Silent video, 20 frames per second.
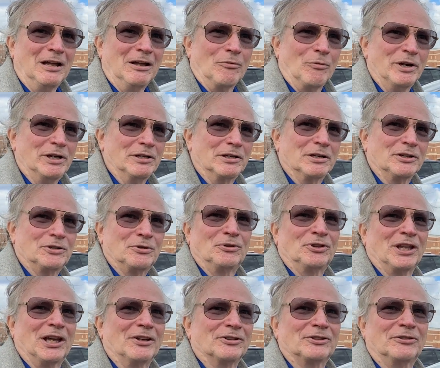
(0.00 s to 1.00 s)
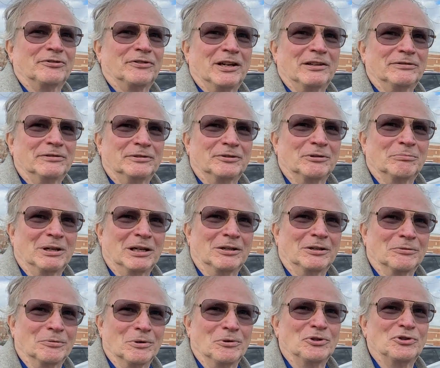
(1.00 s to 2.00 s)
We did a 2,500
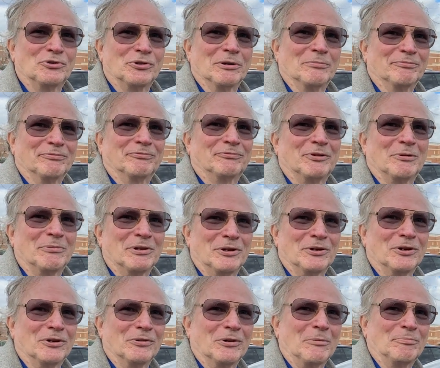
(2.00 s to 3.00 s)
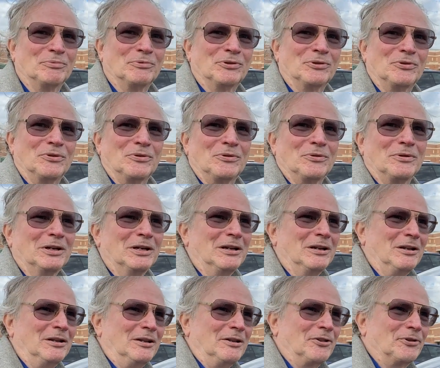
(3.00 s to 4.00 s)
mile road trip from here up to
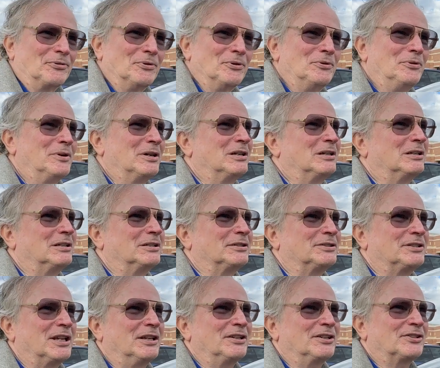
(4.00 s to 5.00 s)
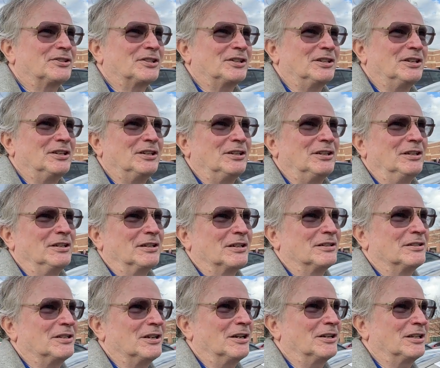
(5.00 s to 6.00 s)
through Tennessee,
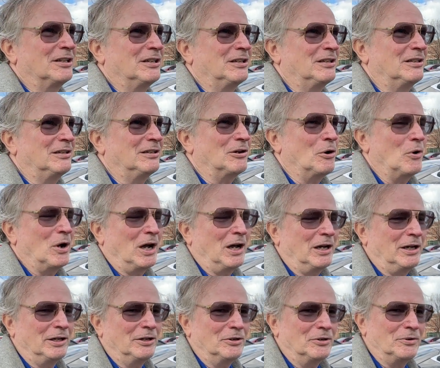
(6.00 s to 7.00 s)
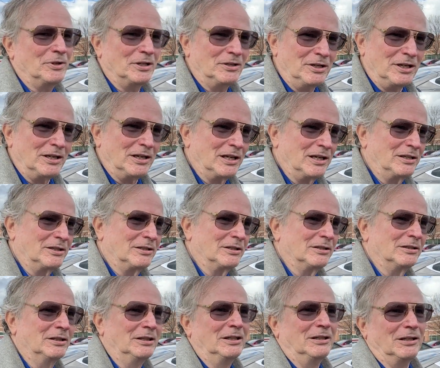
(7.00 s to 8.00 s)
Kentucky, Ohio,
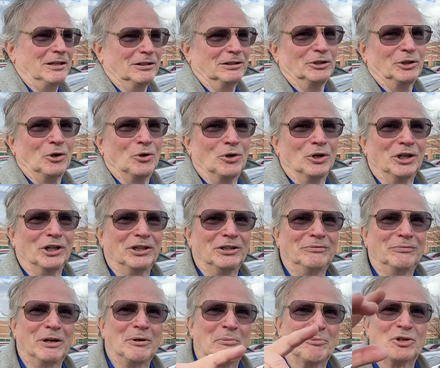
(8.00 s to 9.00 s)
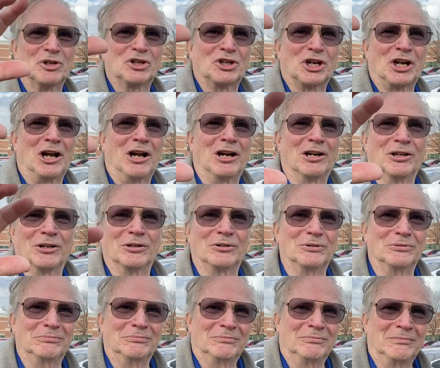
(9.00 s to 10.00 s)
Indiana, Illinois, went up to
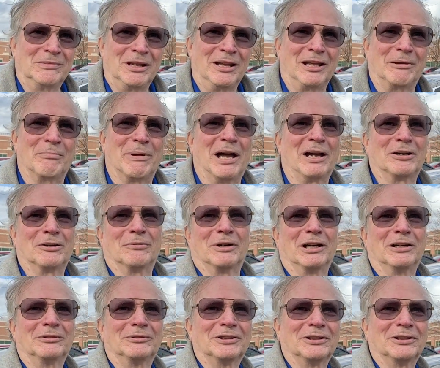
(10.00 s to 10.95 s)
Chicago, and back around.